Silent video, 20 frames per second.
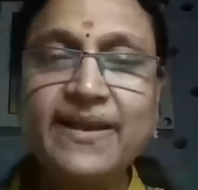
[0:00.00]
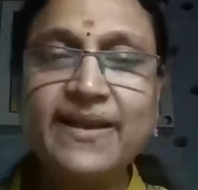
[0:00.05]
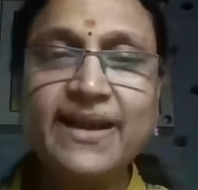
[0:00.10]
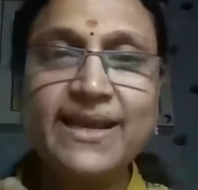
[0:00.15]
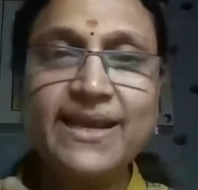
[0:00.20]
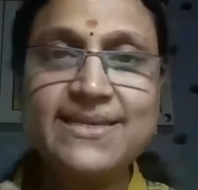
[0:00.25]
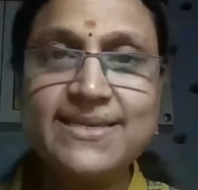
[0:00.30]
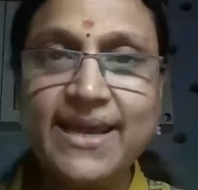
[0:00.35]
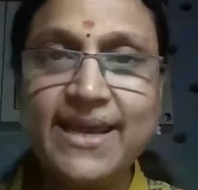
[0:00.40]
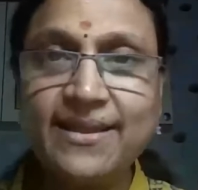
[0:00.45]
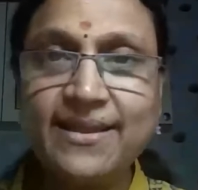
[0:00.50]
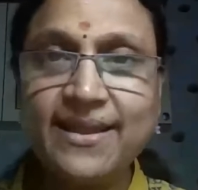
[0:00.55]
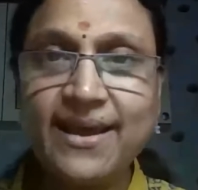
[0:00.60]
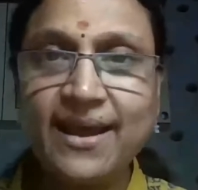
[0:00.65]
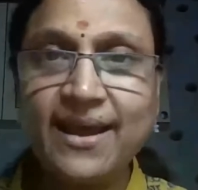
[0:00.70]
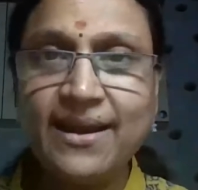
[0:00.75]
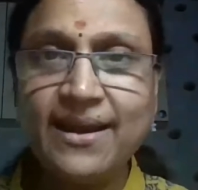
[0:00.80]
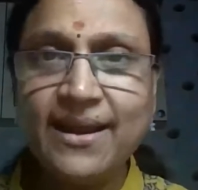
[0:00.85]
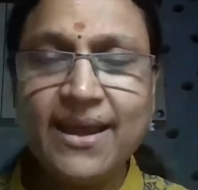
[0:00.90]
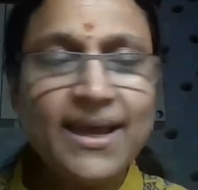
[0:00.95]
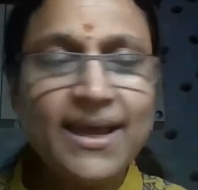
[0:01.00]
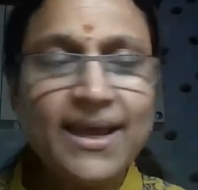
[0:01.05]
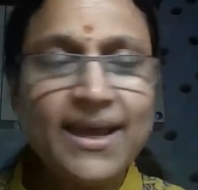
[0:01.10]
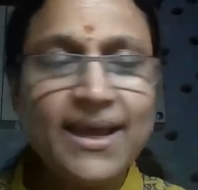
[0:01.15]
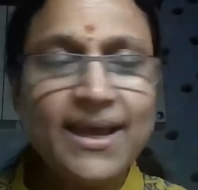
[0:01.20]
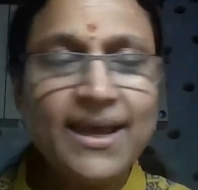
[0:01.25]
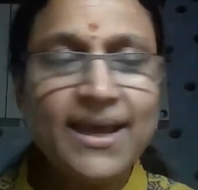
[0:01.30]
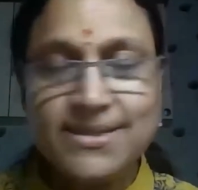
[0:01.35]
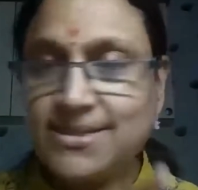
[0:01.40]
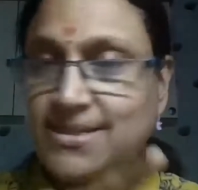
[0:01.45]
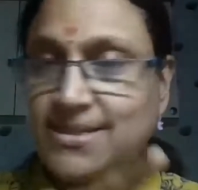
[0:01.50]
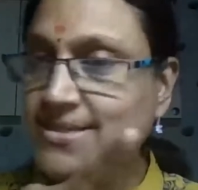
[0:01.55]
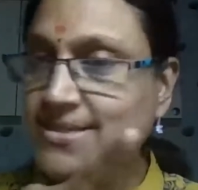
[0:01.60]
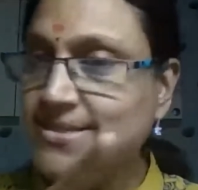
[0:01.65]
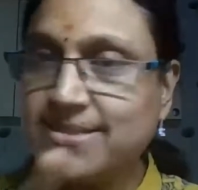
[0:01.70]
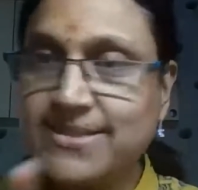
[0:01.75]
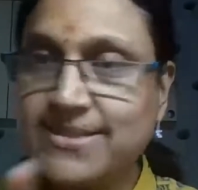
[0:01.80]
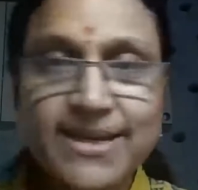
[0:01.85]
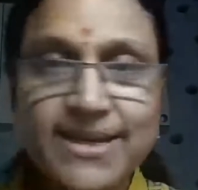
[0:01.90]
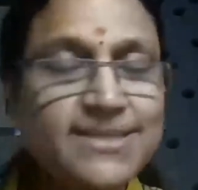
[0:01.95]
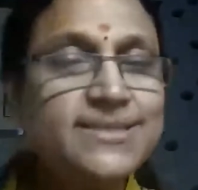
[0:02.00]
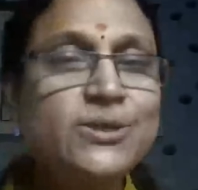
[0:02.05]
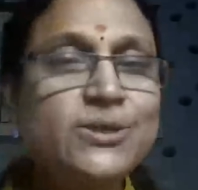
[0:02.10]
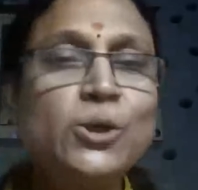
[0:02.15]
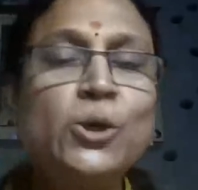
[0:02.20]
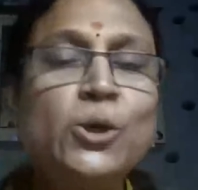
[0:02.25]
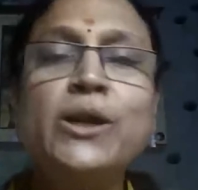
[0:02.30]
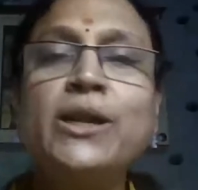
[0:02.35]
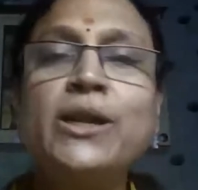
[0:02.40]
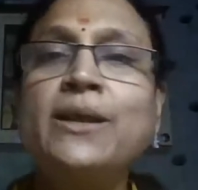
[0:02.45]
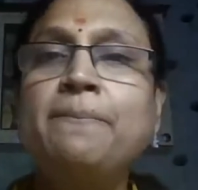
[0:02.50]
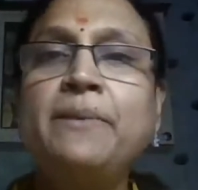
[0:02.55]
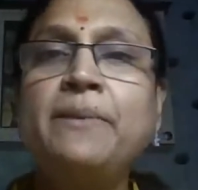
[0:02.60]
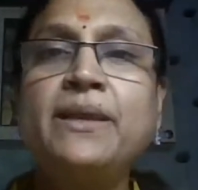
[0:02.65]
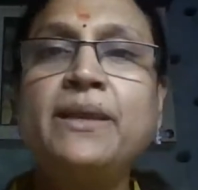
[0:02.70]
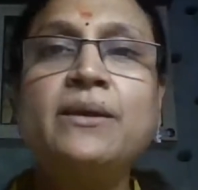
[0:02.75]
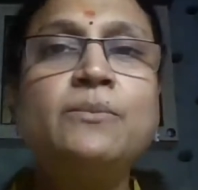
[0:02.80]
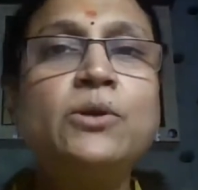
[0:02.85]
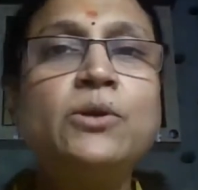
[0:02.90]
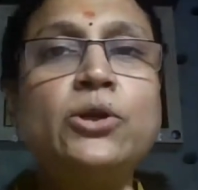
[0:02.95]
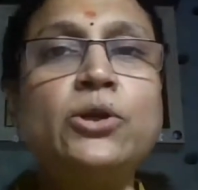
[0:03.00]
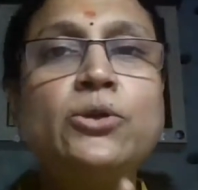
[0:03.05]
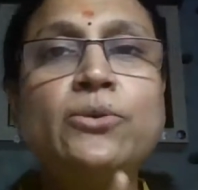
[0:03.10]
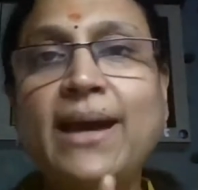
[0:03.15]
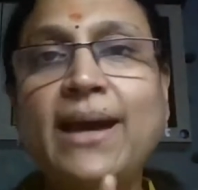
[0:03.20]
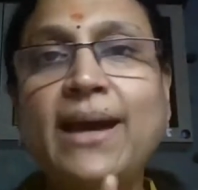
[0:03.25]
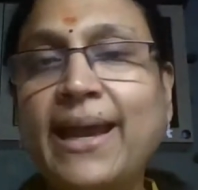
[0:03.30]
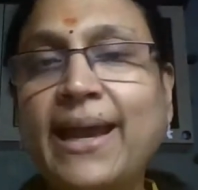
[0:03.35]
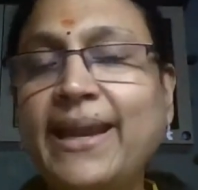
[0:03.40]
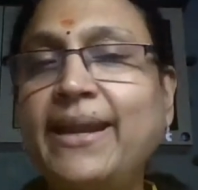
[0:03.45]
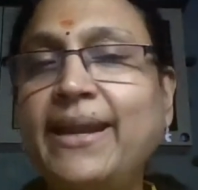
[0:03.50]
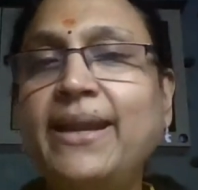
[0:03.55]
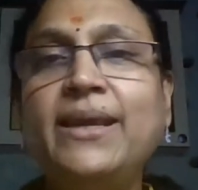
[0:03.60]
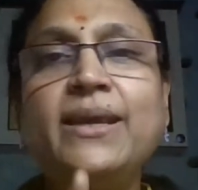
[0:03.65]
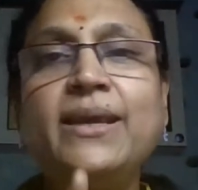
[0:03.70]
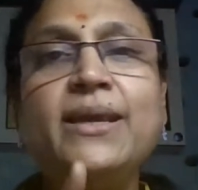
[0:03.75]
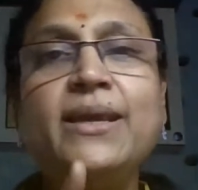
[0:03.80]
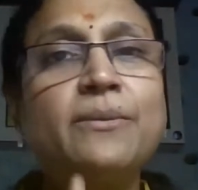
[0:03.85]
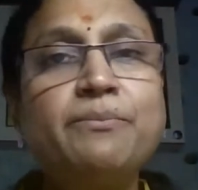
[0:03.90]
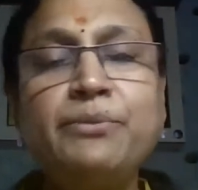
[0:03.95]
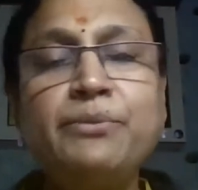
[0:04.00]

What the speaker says: When I say that, this is just not applicable to IT,